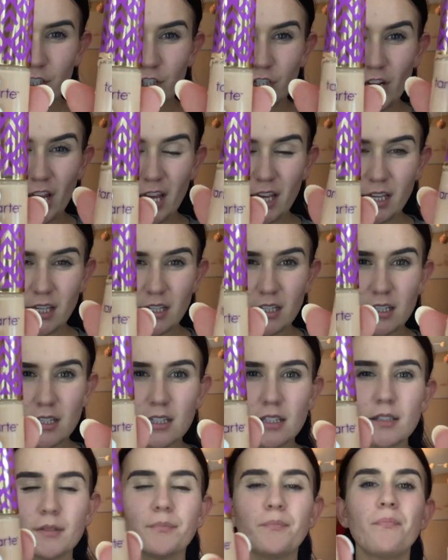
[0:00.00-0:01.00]

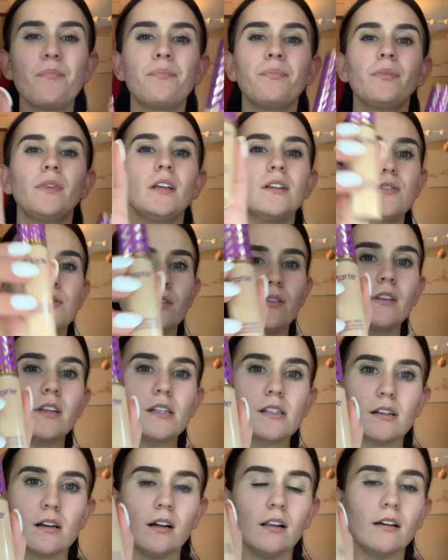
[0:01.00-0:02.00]
shades. And so
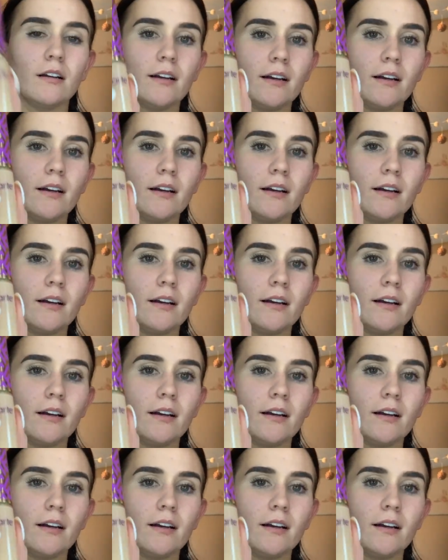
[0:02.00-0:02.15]
this color